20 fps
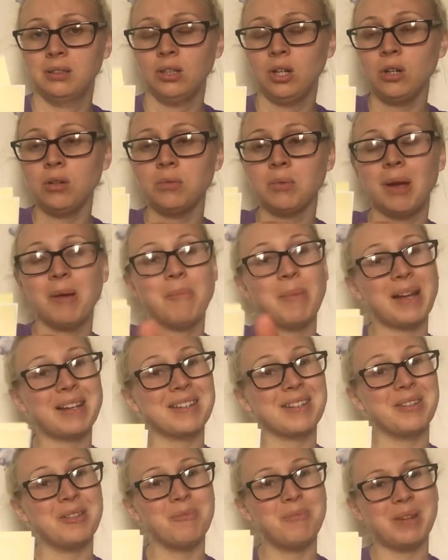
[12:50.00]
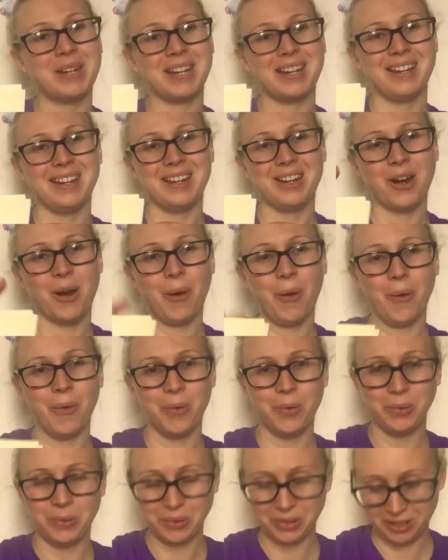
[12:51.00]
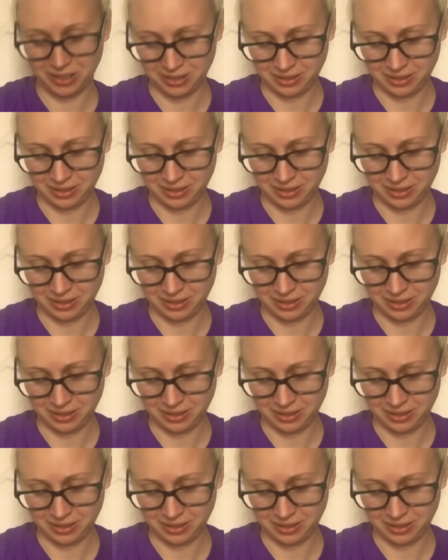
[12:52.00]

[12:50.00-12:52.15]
Oh, and back to the beginning. Old.